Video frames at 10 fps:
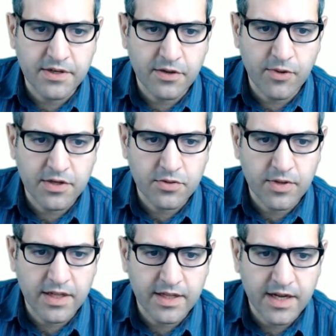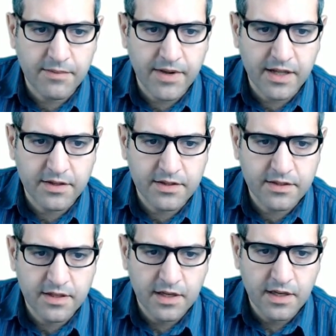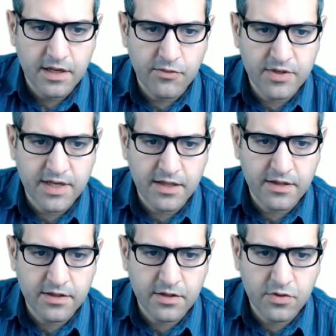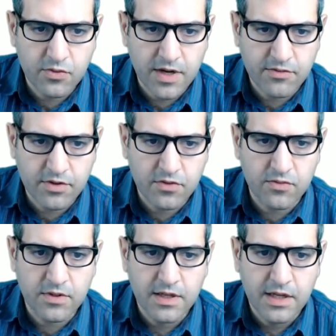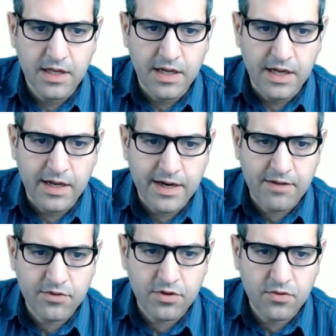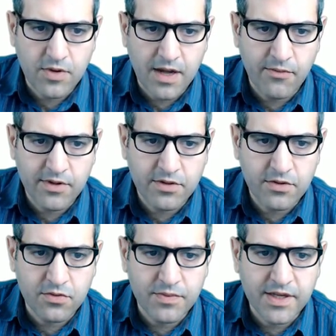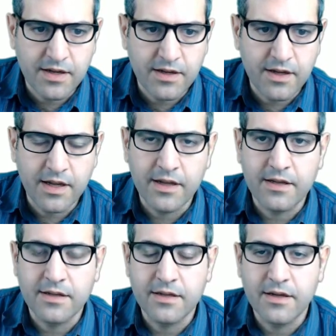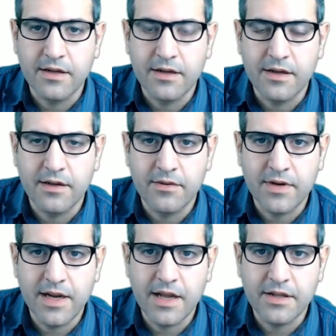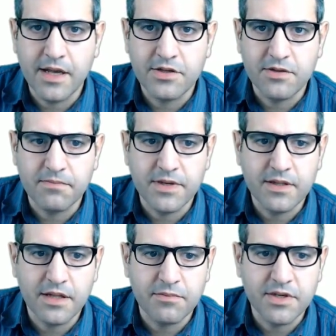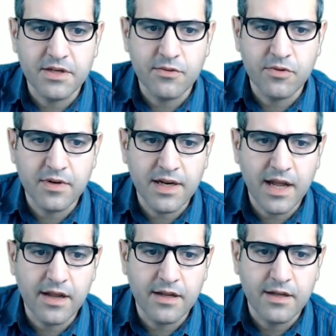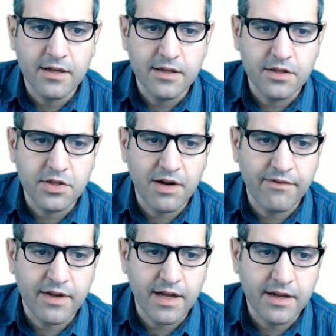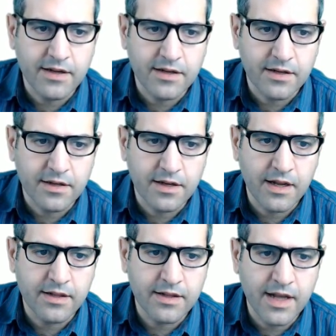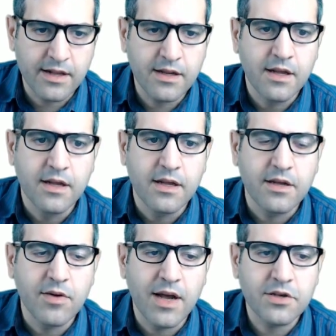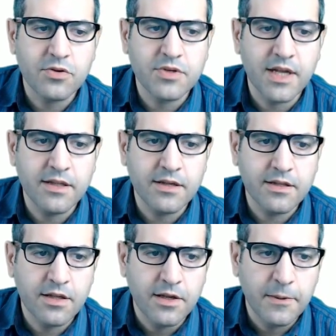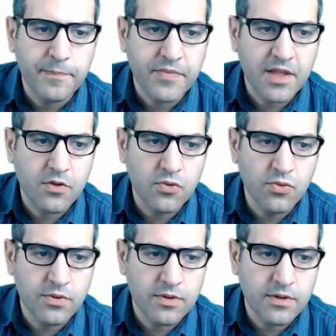request to get an IP address, he will send it to router 2. Router 2, I want it to be a relay DHCP. That means he will relay the traffic, and then he has to send it to